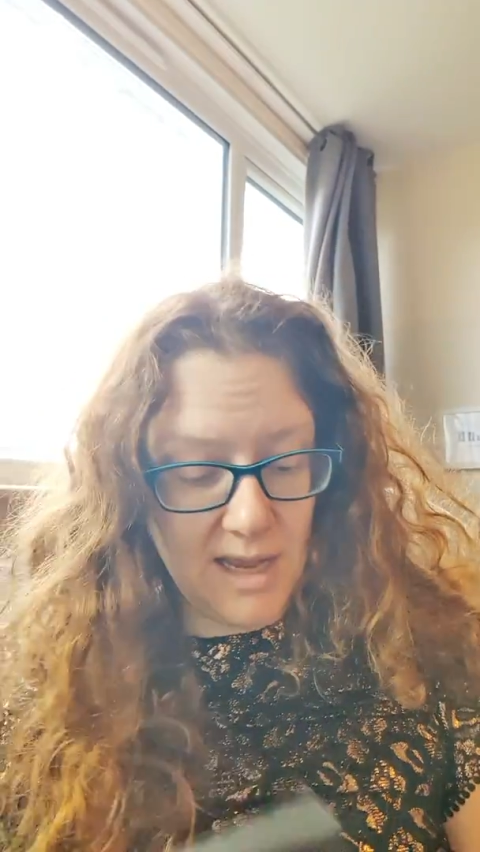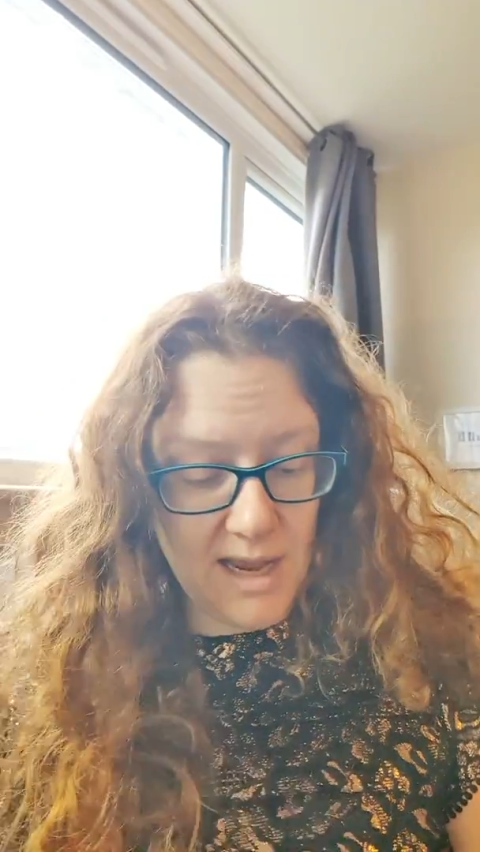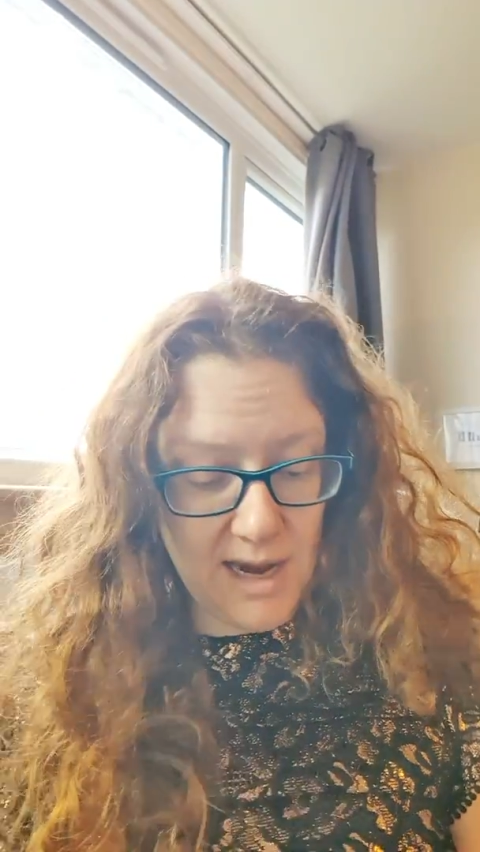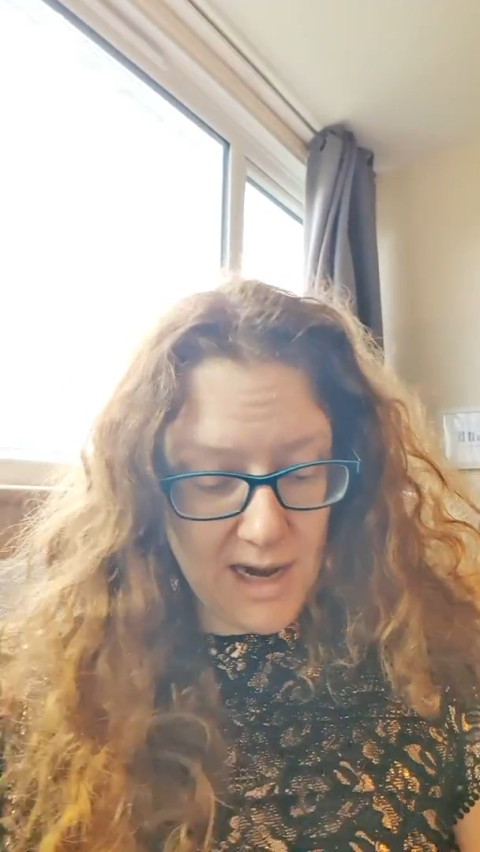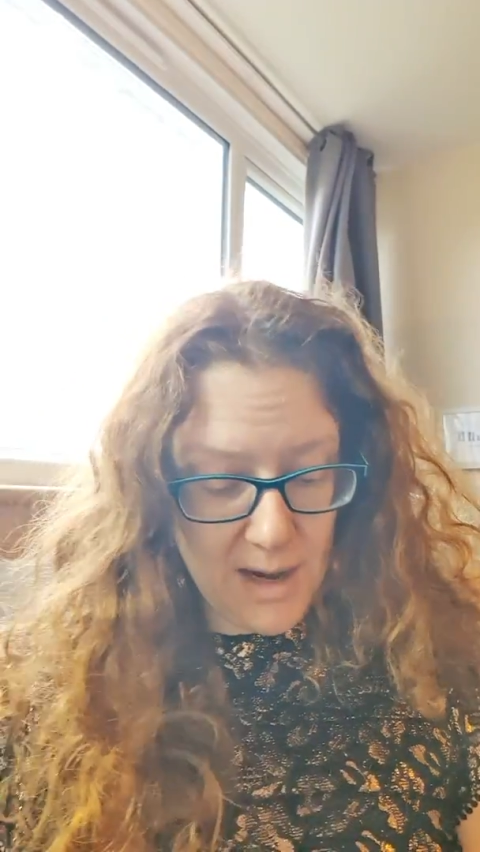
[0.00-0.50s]

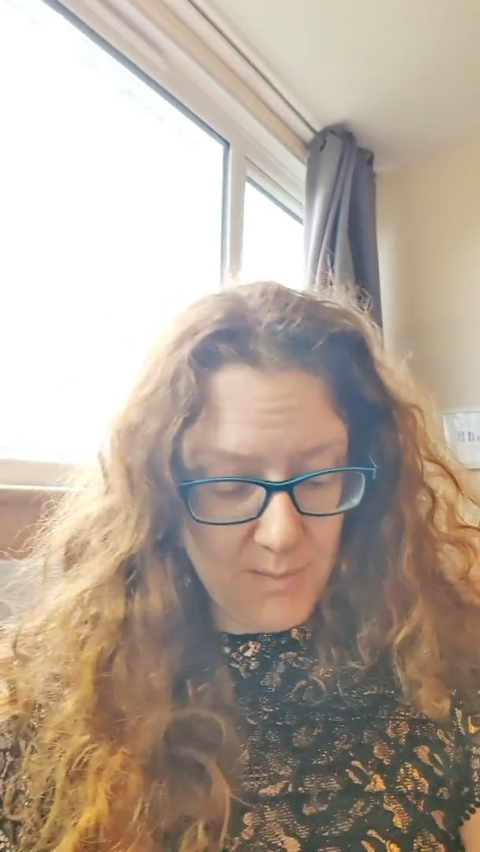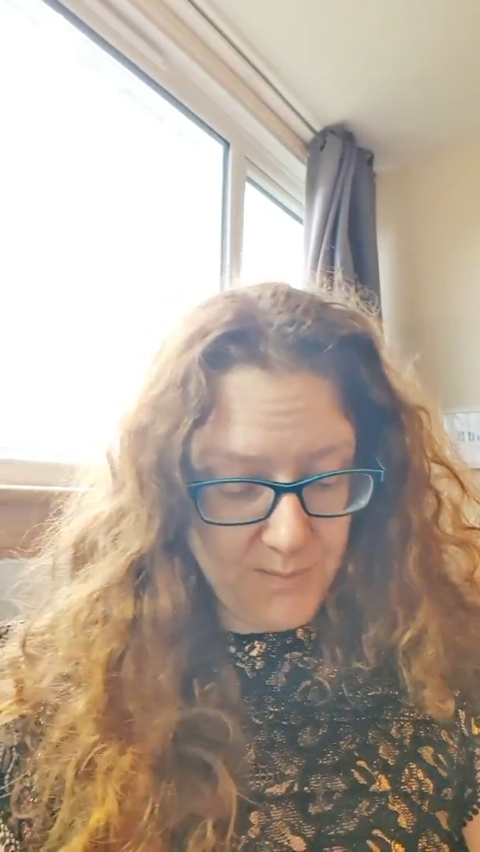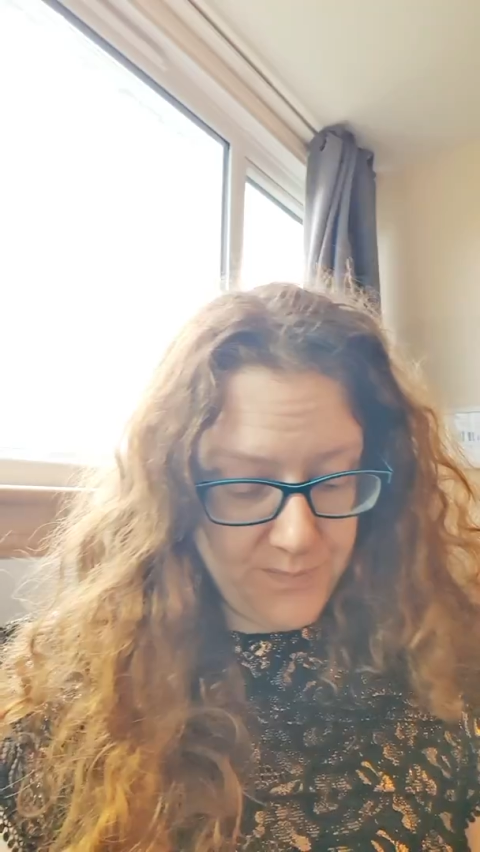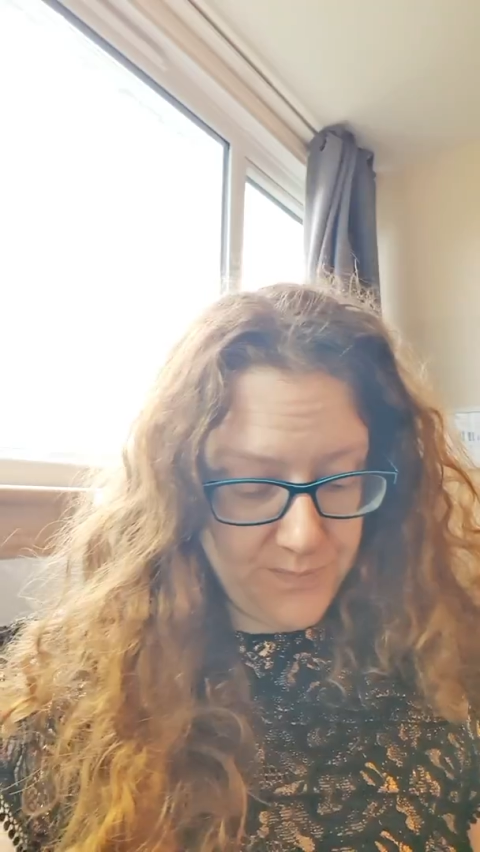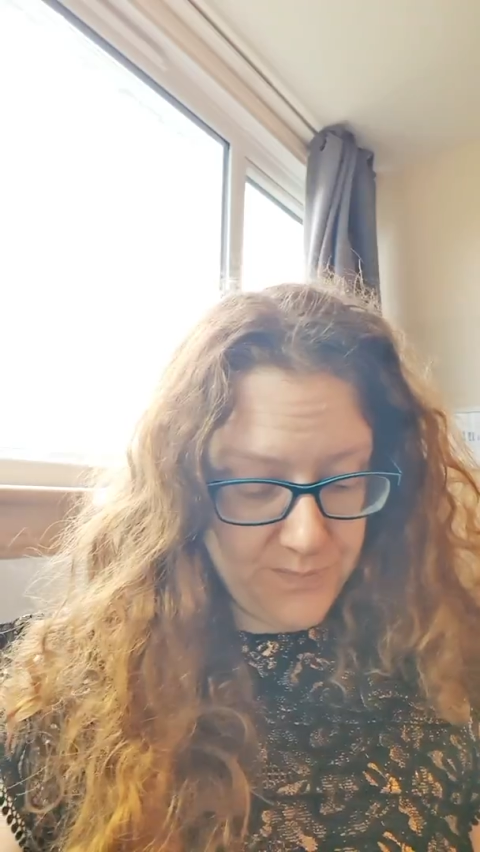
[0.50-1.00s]
Um,
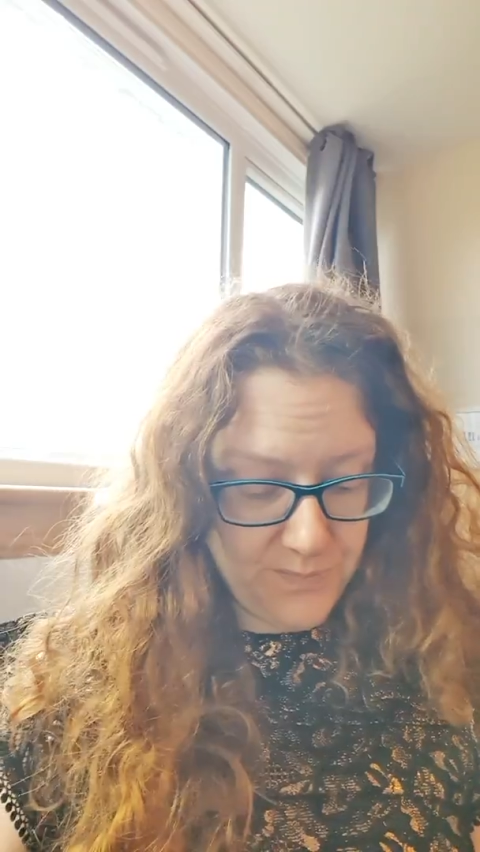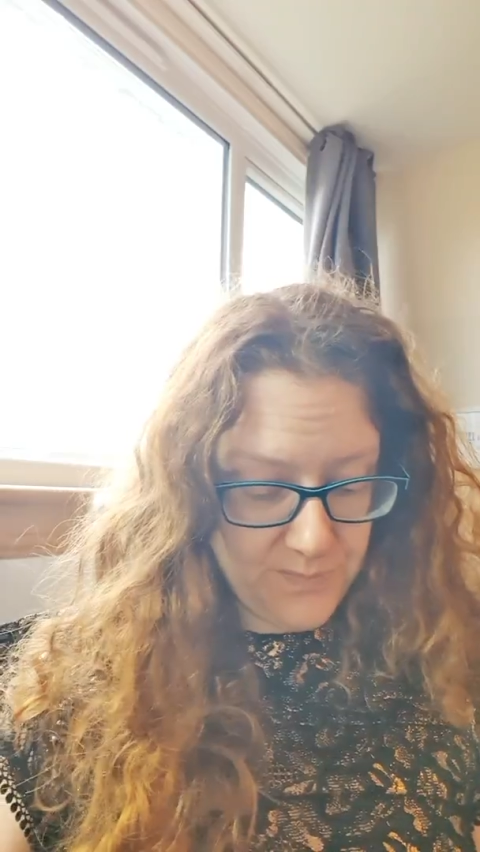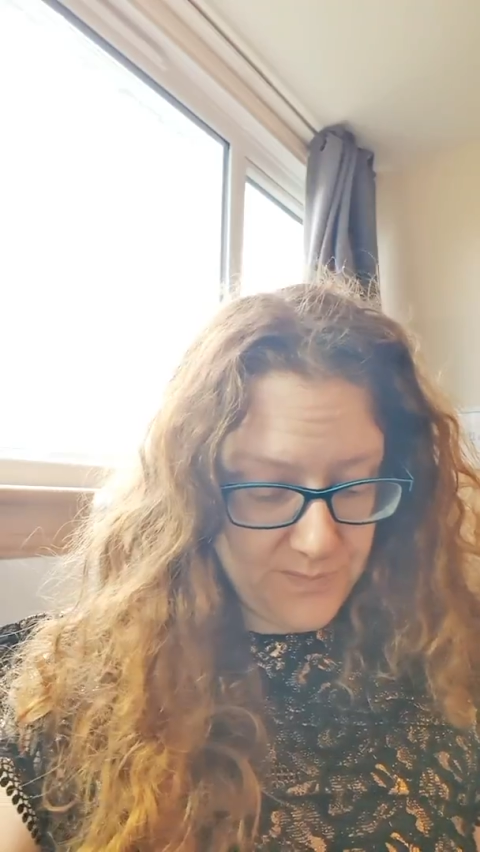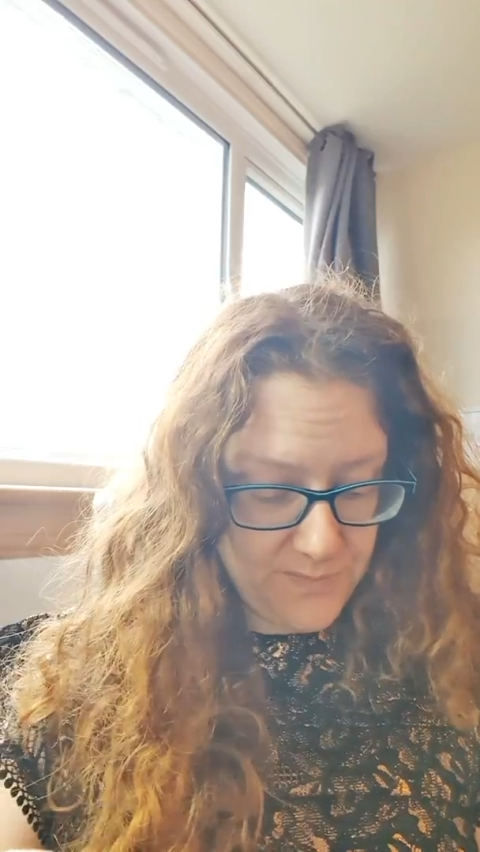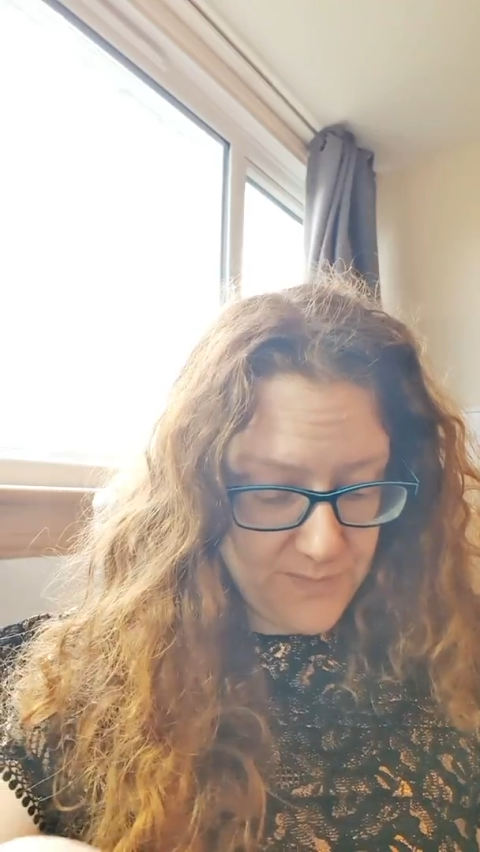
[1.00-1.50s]

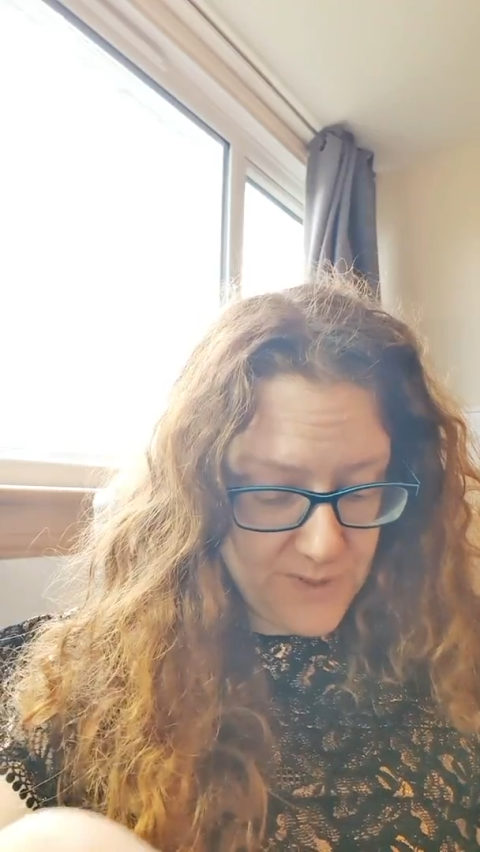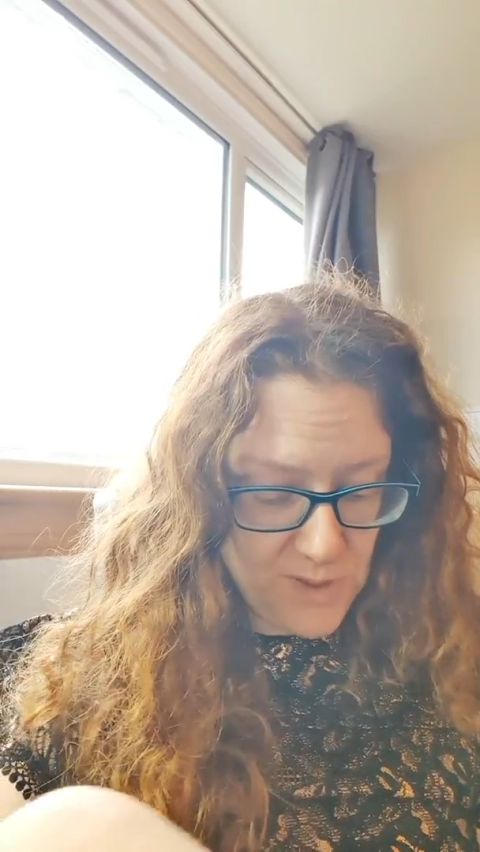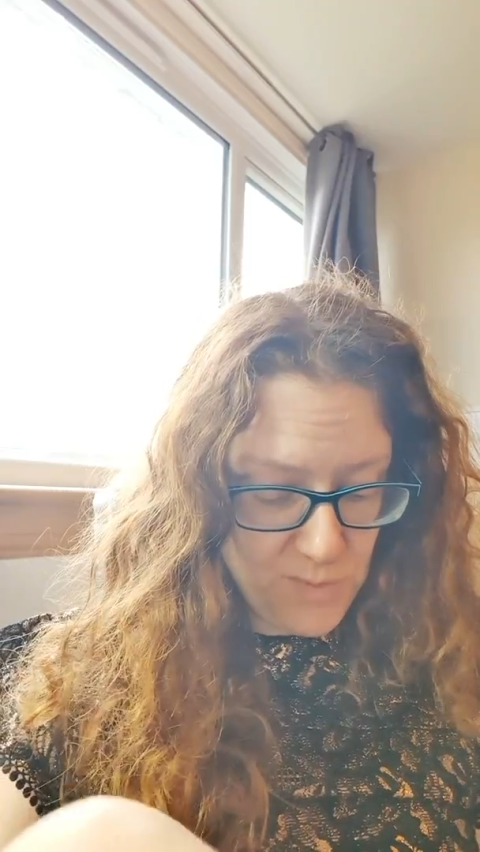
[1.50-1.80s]
so